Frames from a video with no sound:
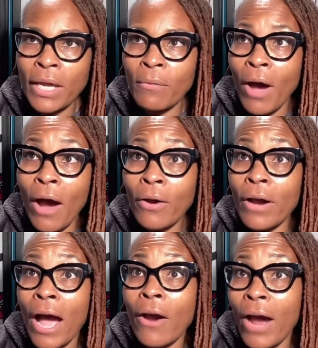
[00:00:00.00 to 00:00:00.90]

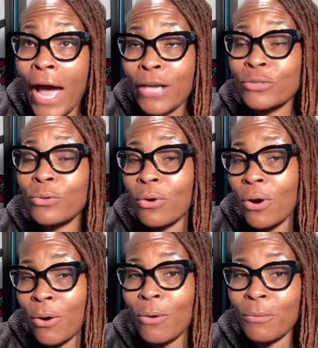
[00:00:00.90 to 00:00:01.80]
Our actual
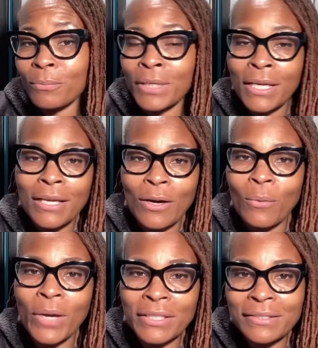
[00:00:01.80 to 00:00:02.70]
home
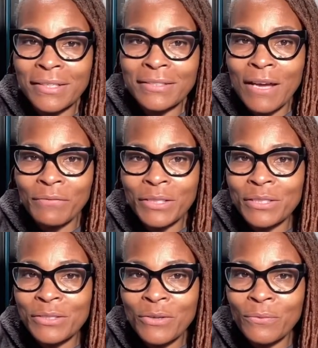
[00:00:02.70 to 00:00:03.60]
awaits us after
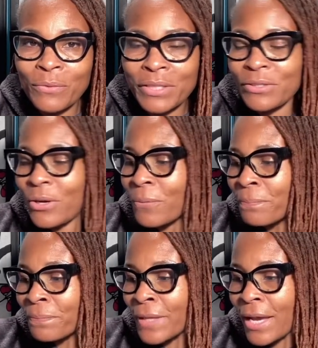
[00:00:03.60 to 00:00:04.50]
this is over with. So
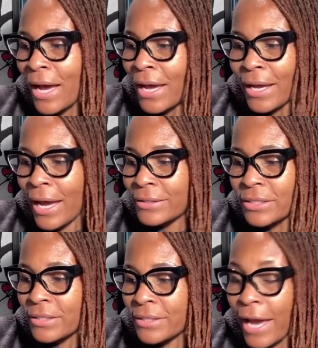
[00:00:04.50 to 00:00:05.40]
I
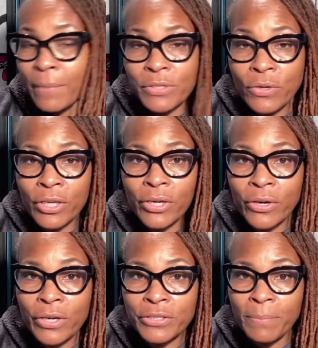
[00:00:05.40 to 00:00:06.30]
am so
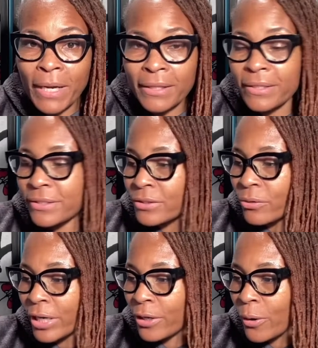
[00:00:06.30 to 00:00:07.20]
encouraged by this
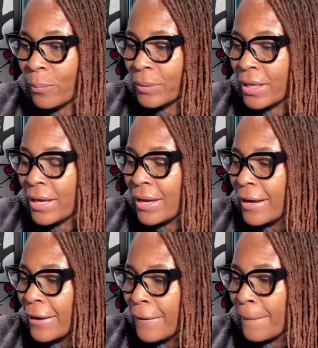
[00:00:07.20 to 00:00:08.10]
great hope
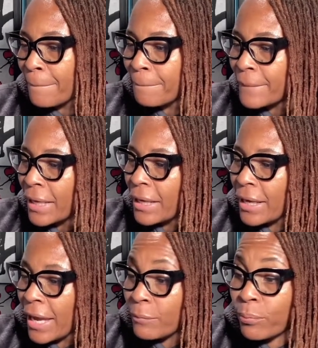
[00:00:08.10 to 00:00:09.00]

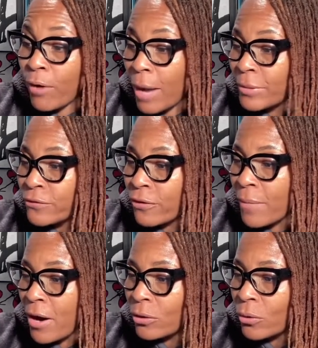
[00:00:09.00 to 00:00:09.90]
and promise from
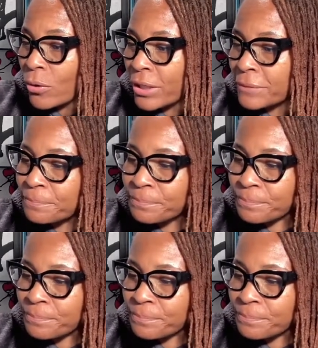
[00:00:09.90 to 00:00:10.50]
our Lord.